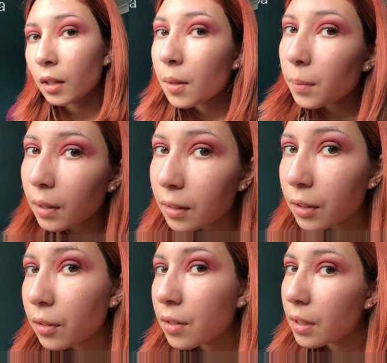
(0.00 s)
But you
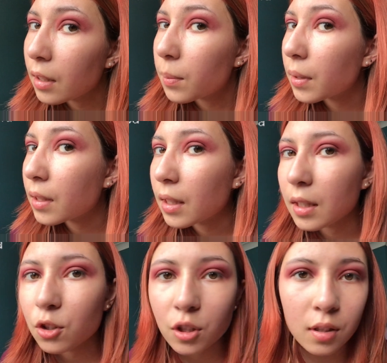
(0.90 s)
can see that my skin is
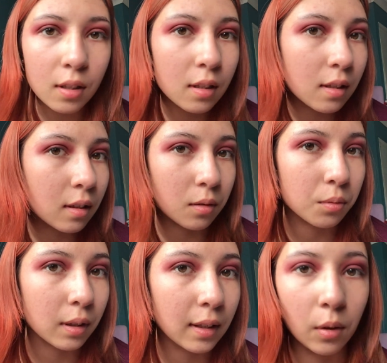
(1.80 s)
just concealed a
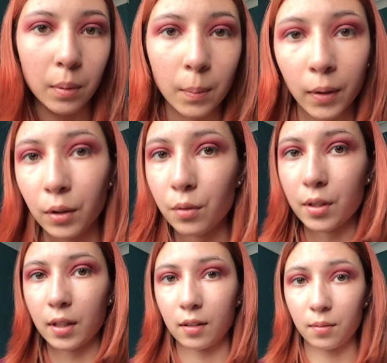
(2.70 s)
little bit by
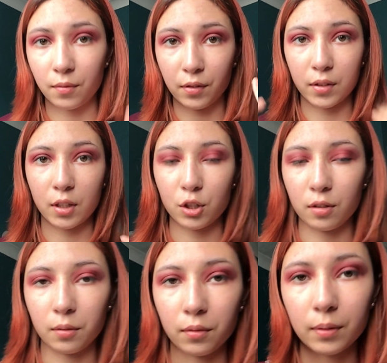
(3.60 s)
using some foundation
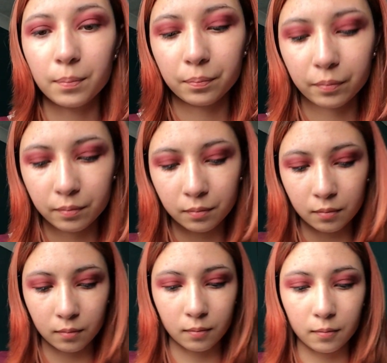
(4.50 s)
over.
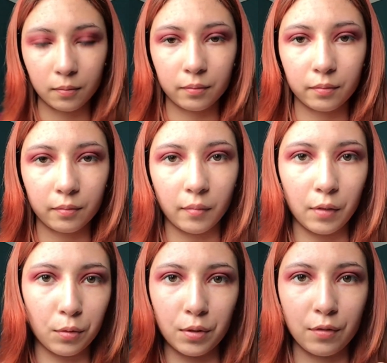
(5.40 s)
Of
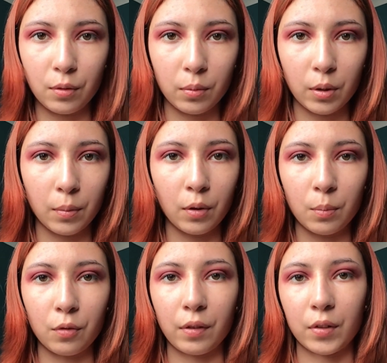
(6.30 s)
course, if you want to put on more
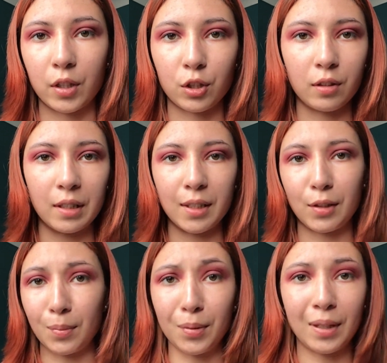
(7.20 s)
foundation, then you
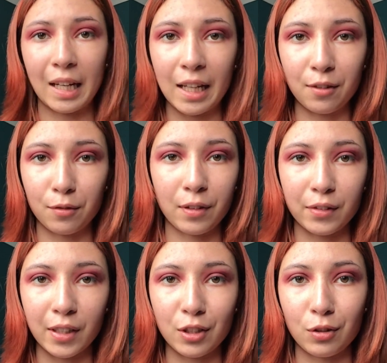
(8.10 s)
can put a layer of
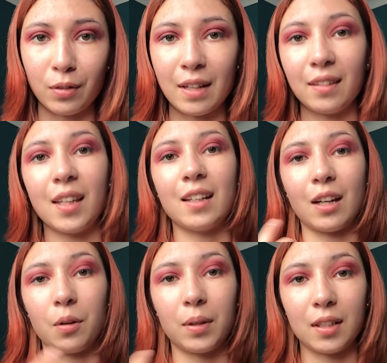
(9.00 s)
foundation on and then go
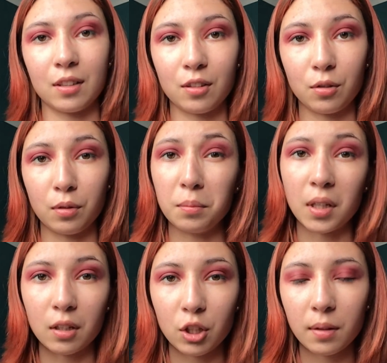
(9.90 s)
in and do some
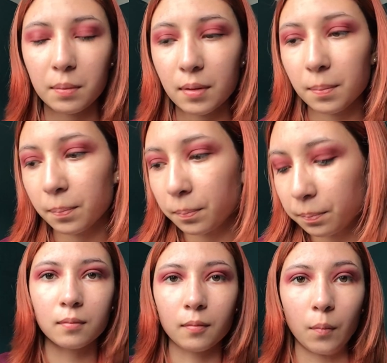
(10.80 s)
touch-ups.
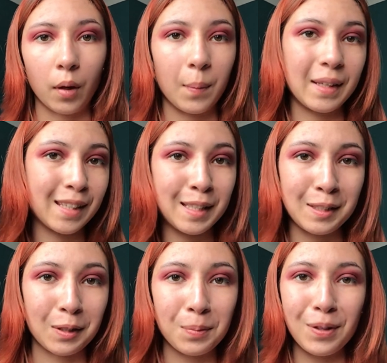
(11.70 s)
But my skin's
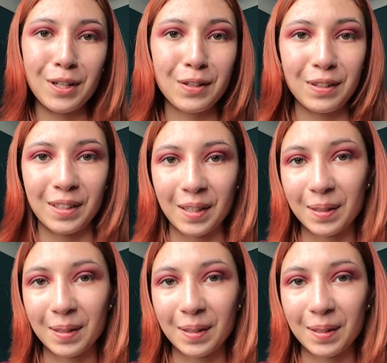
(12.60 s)
looking pretty good today.